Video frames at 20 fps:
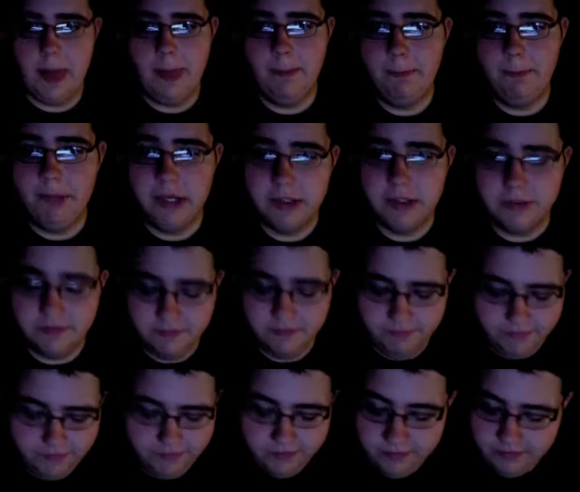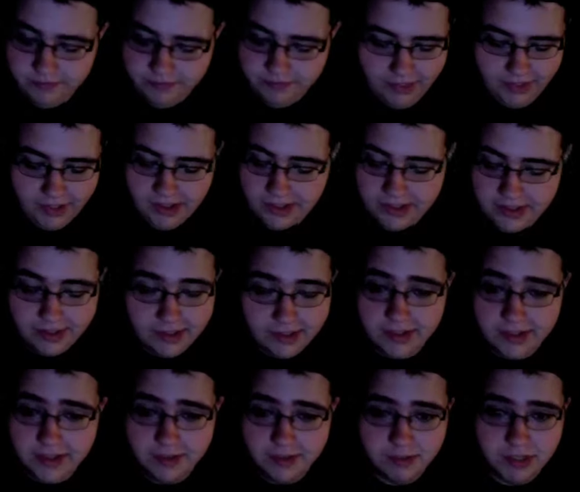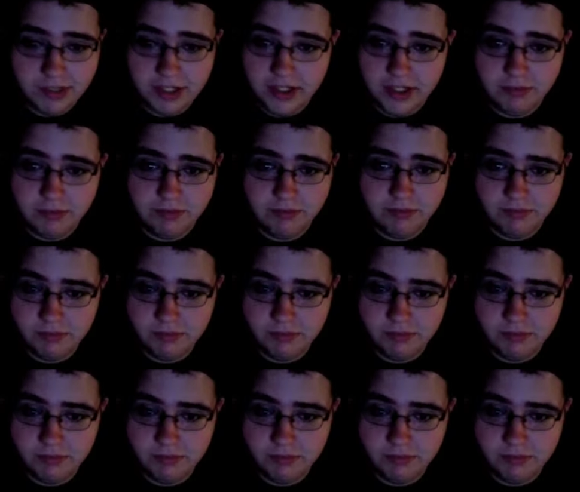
But like I said, it's become